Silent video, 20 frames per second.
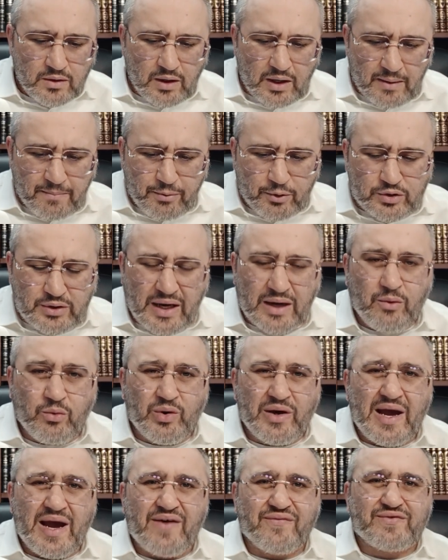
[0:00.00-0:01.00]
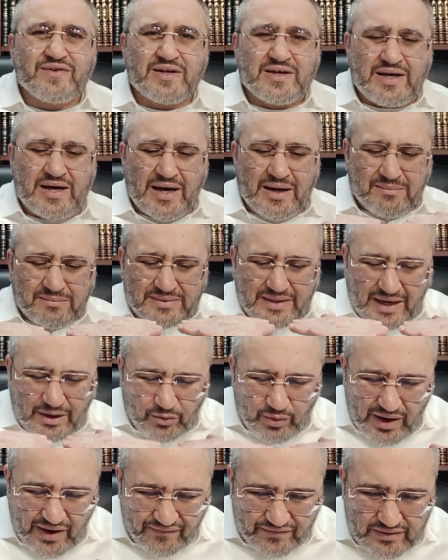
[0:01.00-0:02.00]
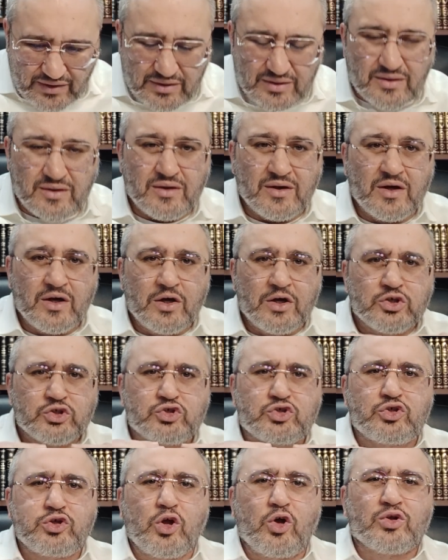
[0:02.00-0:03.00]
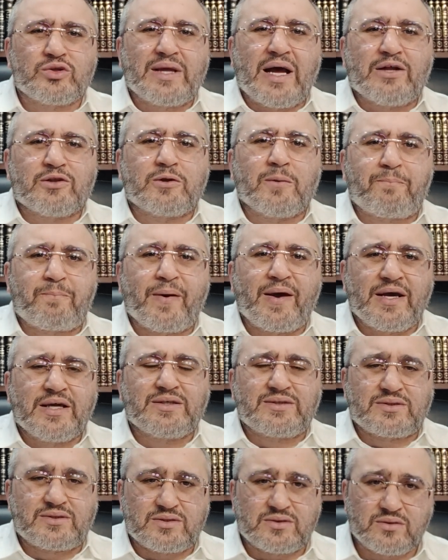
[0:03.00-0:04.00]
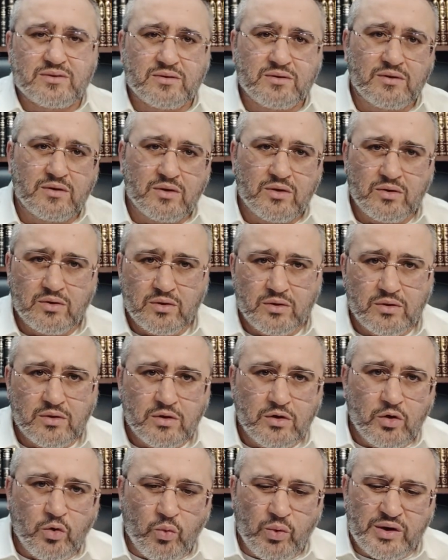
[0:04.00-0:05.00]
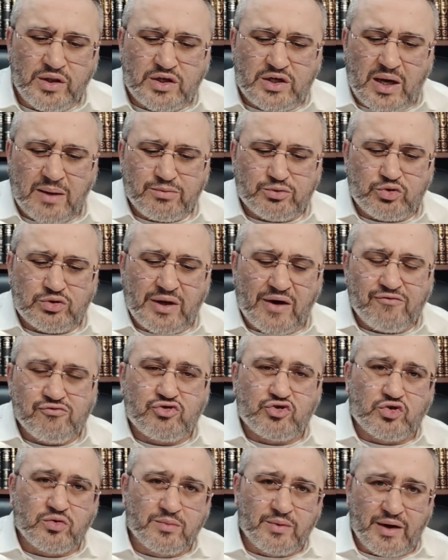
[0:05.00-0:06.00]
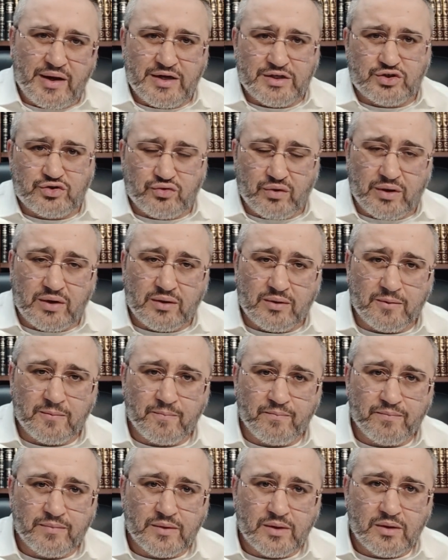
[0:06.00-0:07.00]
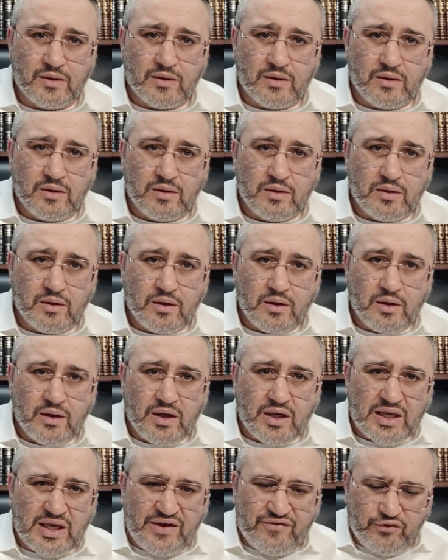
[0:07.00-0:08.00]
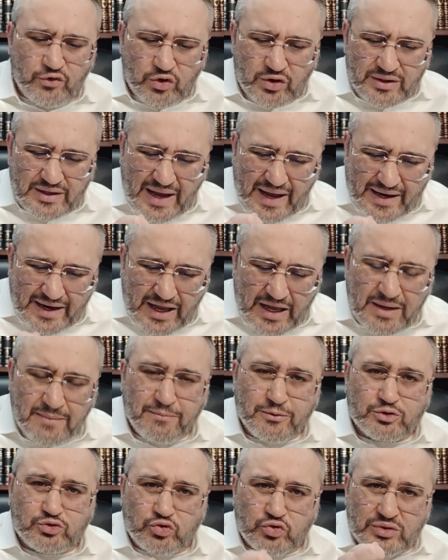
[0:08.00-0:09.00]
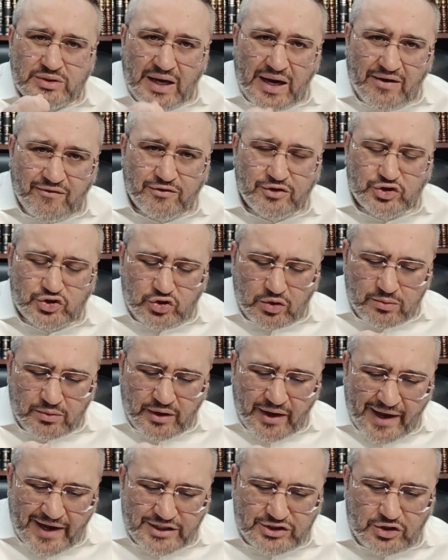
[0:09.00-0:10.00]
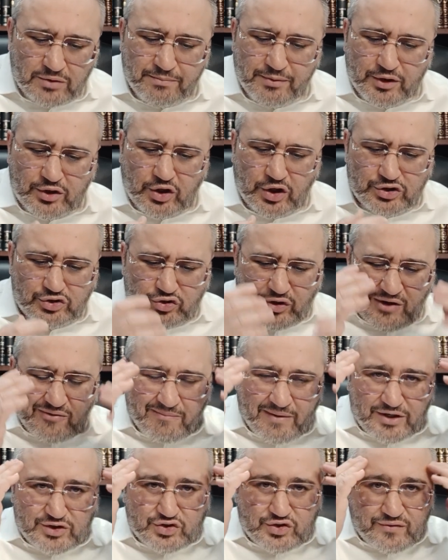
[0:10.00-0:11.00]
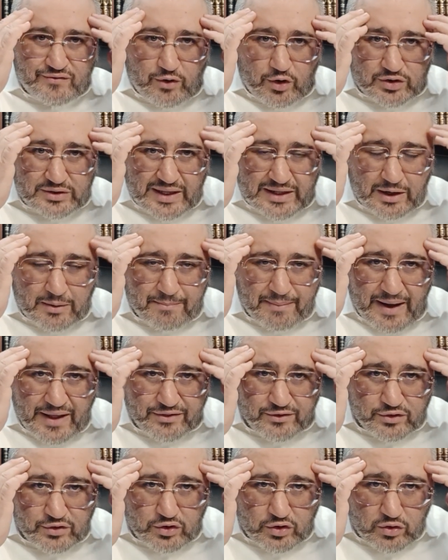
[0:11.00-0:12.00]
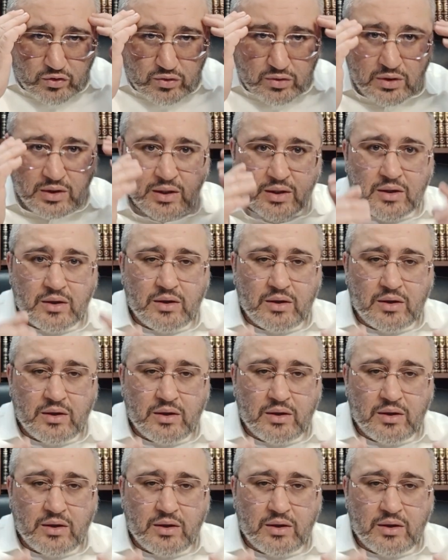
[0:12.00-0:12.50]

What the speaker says: Rabotai, we have to calm down. We have to slow down the pace when it comes to davening Shemona Esrei. If you're not able to daven Shemona Esrei because you have machshavot that are bothering you,